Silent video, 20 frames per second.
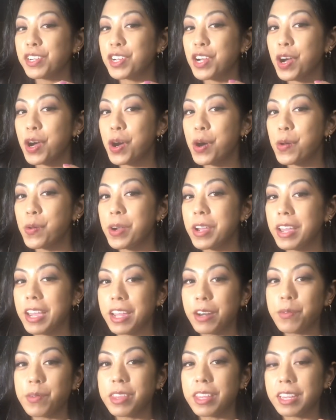go
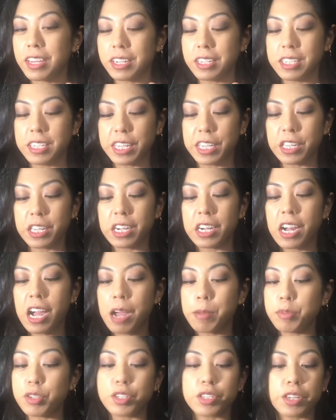in with a concealer.
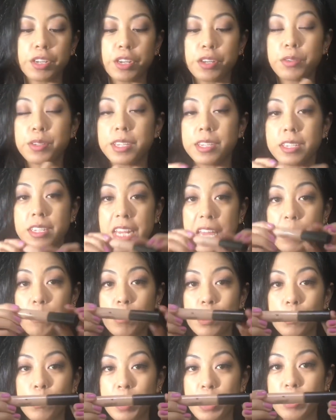I'm just gonna use the same
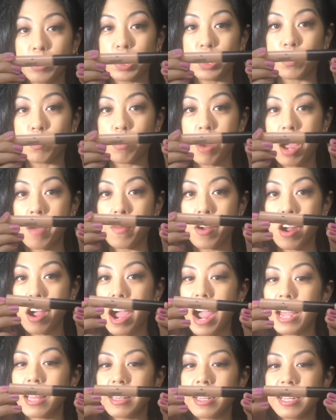one we used to prime our
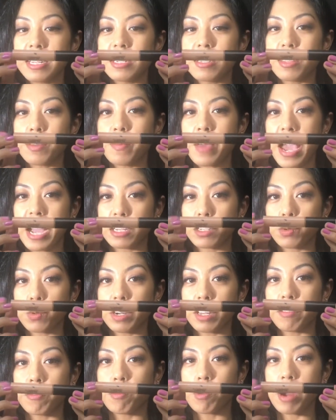eyelids, the MAC
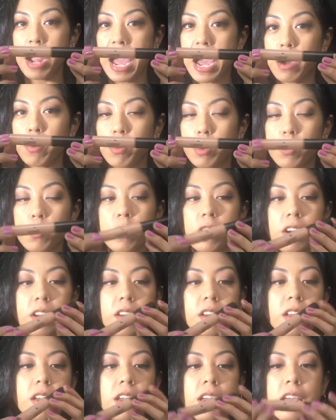24 Hour
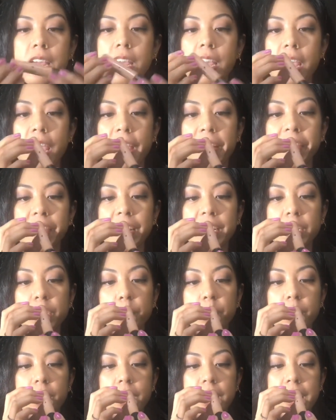one. And this
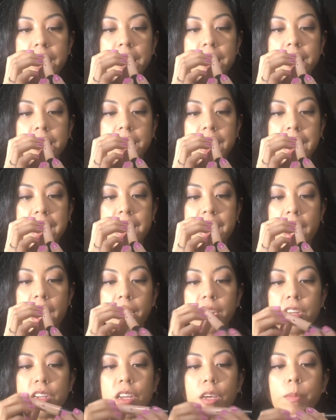one is in
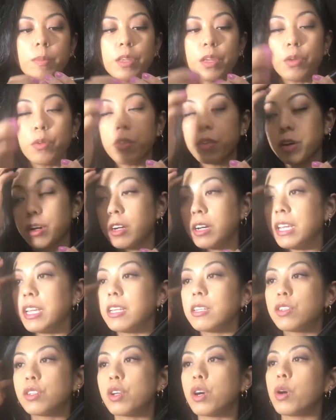
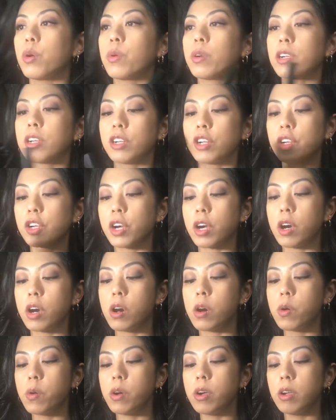NW30. So we're gonna
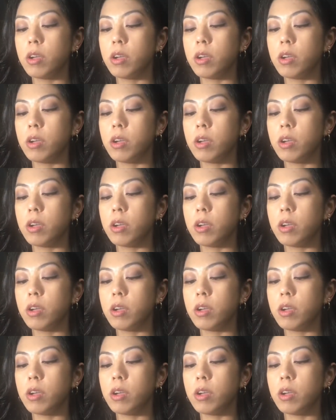go